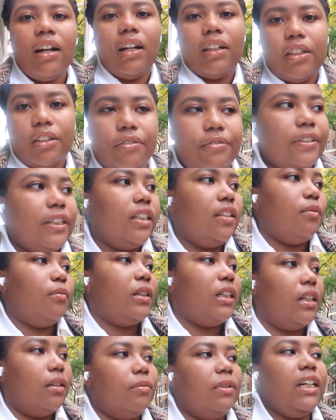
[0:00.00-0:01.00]
Hello
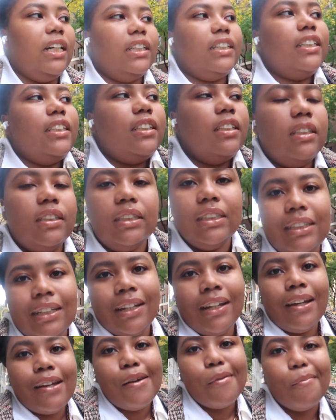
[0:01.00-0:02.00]
fam, I'm headed
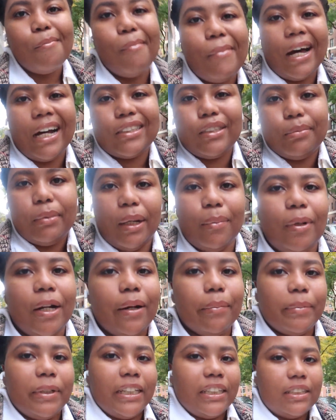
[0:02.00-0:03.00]
back to my
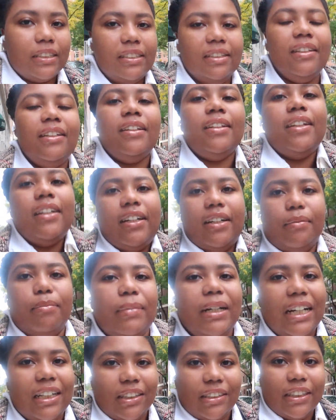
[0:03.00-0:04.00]
apartment.
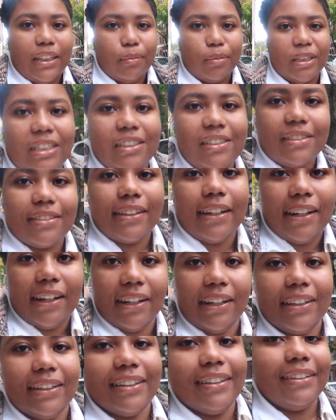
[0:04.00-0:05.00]
I'm back on the East
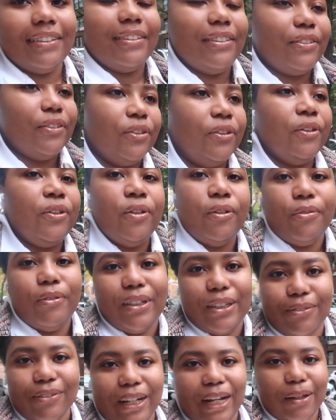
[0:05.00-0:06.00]
Side.
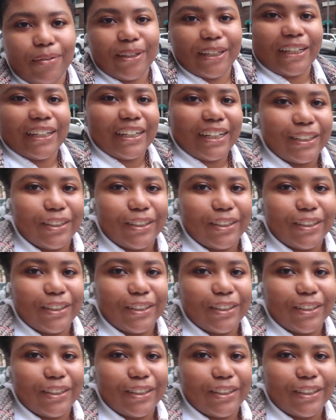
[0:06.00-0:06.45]
We are vibing,